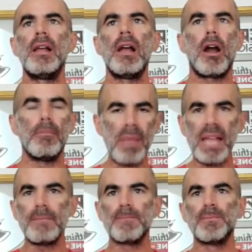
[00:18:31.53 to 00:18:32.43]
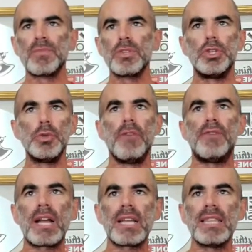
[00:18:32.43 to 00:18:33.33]
are meant to do a
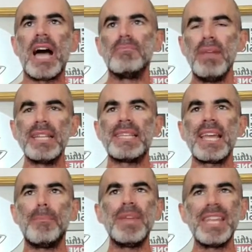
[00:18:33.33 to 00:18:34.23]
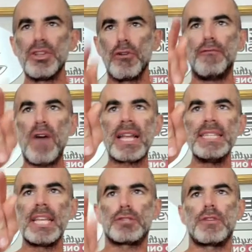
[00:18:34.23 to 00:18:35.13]
fucking lot, meant to take a beating. You're fucking
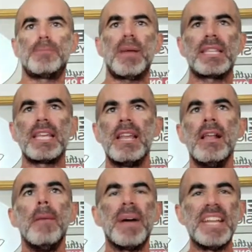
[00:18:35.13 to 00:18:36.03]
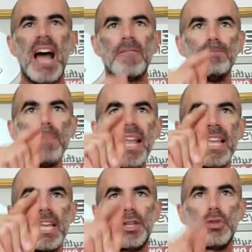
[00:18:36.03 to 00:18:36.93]
disrespecting it by not
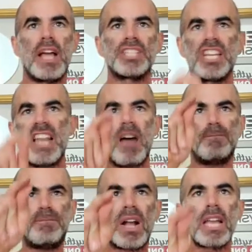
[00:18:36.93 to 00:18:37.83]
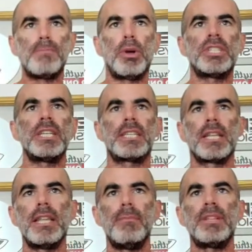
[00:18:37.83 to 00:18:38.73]
making it do that shit, not fucking pushing it to the
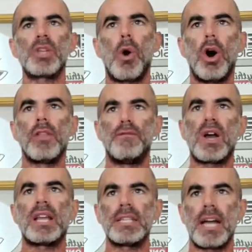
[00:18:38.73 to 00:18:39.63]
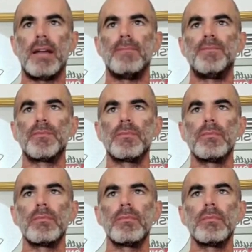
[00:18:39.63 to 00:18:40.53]
limits all the fucking time.
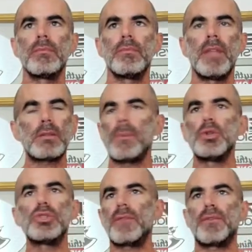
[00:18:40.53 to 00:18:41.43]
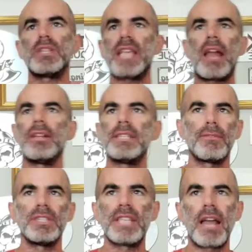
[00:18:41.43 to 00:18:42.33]
That's why we do Suffering Saturdays
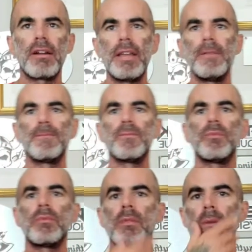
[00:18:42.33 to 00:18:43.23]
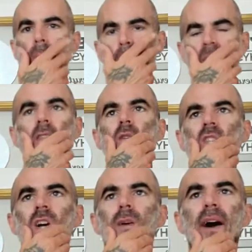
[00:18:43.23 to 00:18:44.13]
every Saturday. That's what it's
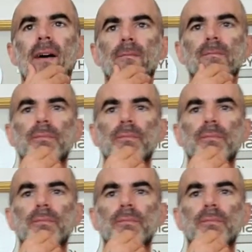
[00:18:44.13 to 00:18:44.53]
all about.